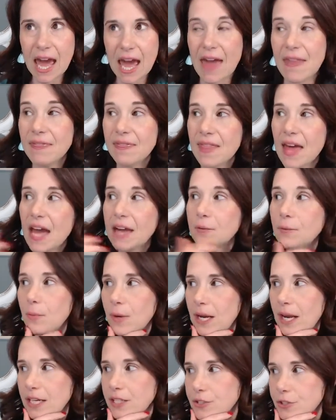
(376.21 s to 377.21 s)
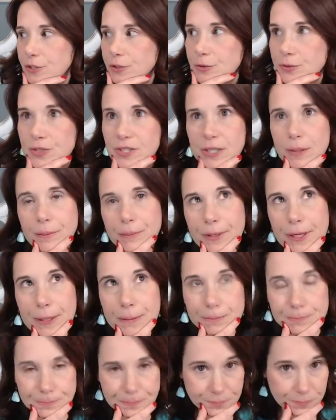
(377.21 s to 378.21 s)
And then what I do
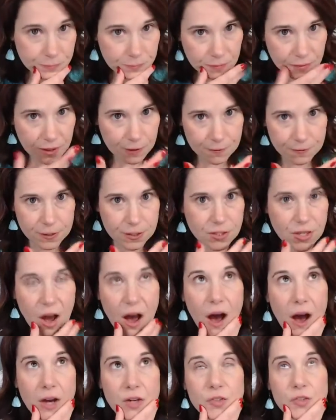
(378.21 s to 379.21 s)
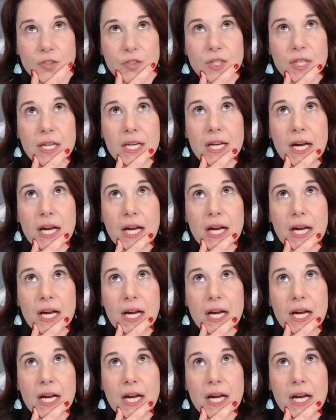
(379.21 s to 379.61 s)
simply for talks,